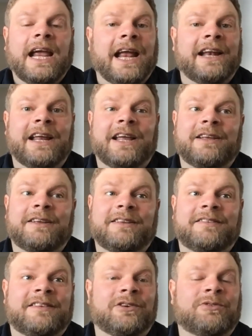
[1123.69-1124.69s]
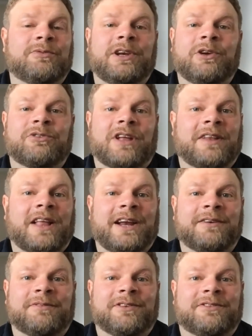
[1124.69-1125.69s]
And there's videos online
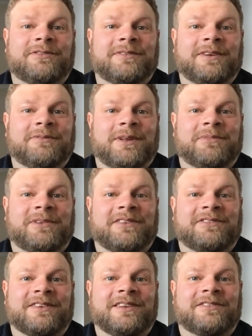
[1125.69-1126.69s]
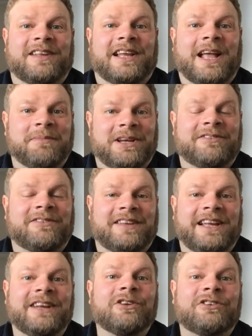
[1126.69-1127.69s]
of them testing this thing. I mean,
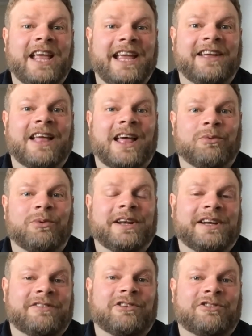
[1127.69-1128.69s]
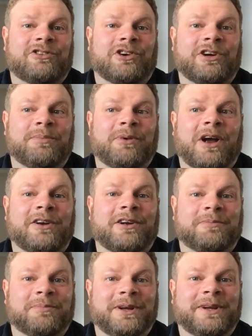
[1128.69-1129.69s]
it'll take a lot of wind. It's a sturdy
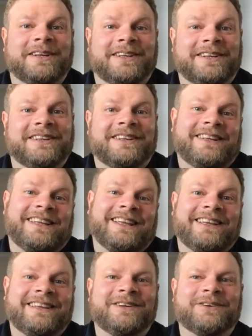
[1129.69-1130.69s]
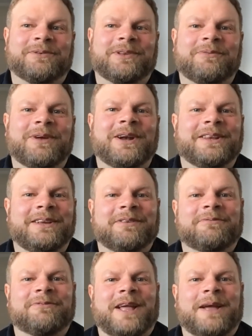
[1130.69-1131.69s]
product, but yeah, you don't really want to leave it
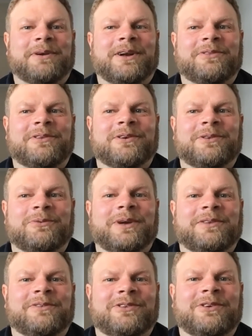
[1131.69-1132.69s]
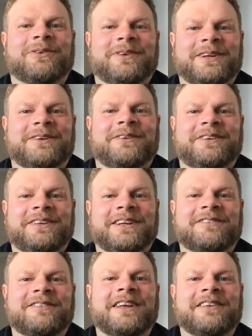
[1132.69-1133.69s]
flapping out there in the wind. So
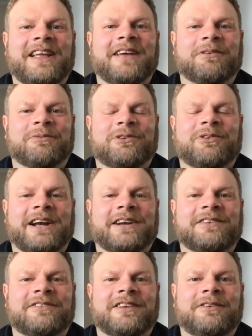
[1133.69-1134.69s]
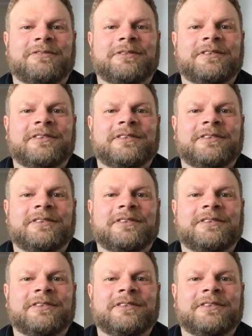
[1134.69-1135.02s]
it's nice to have it retract itself.